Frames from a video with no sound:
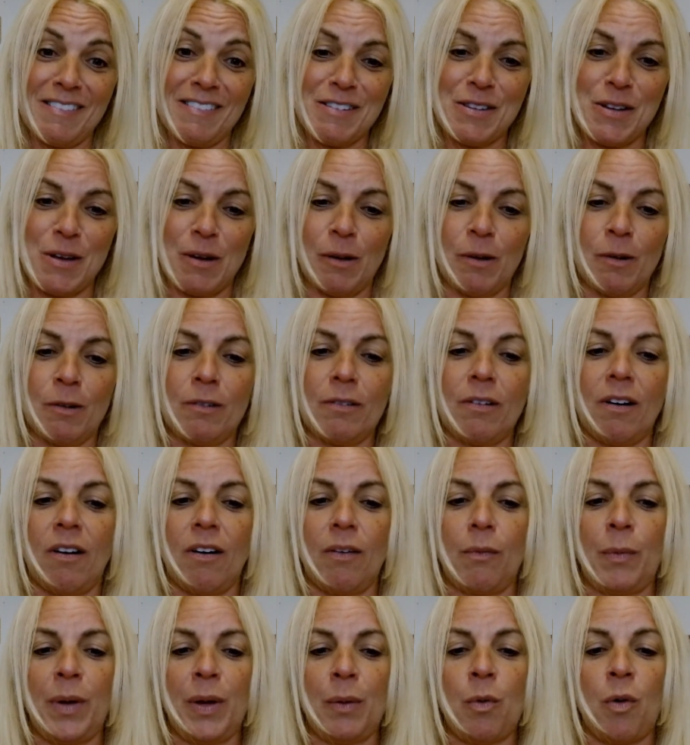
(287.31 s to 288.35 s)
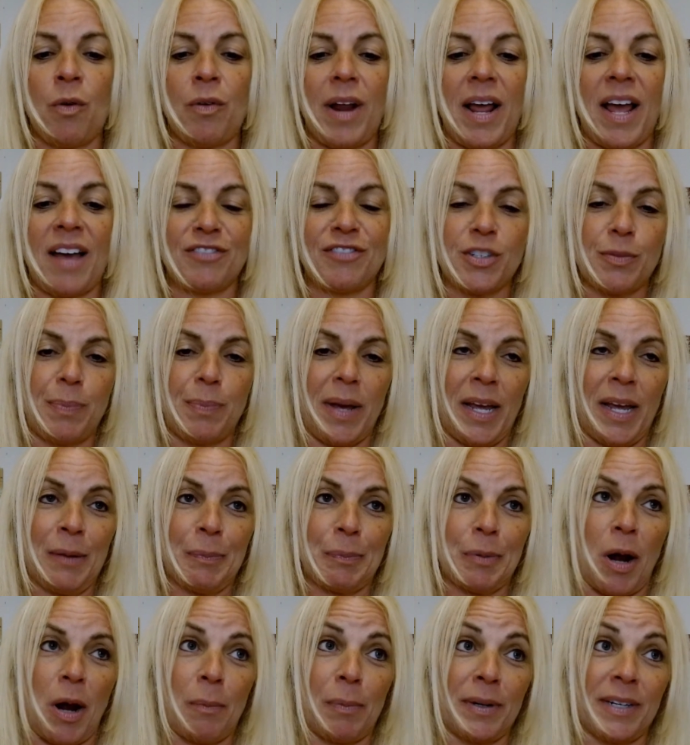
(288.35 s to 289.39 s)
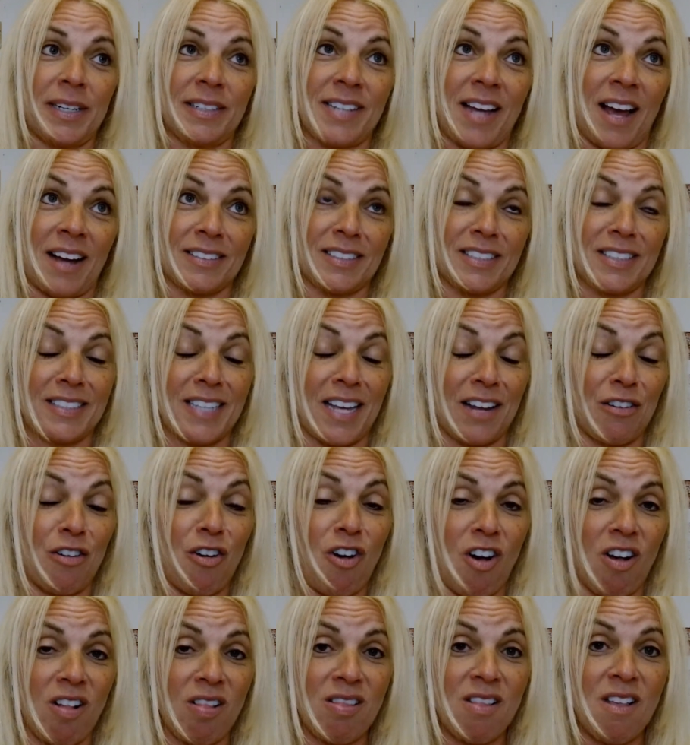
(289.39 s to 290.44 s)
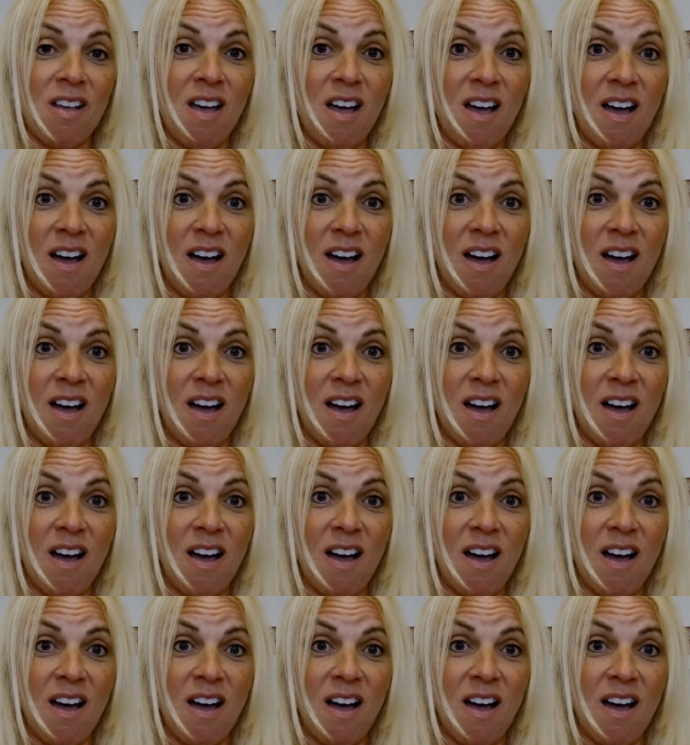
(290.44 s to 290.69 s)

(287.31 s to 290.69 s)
So we won't have to pay property taxes at all,